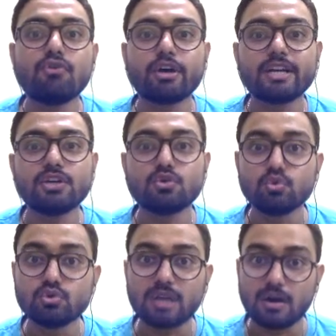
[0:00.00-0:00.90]

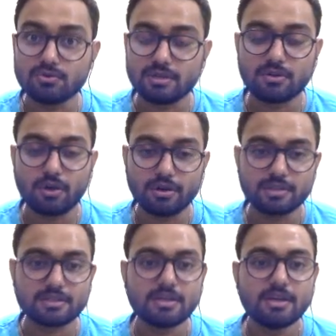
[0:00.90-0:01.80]

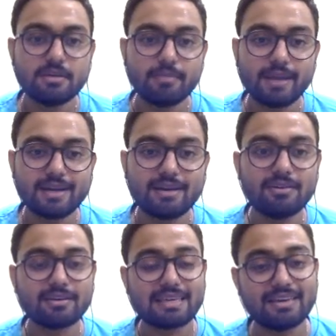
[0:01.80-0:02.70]
$42,000. But
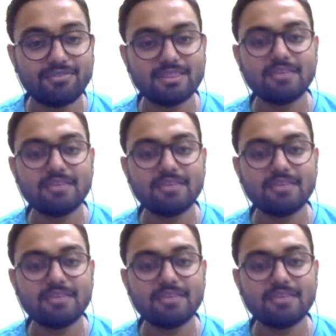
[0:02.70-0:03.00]
given the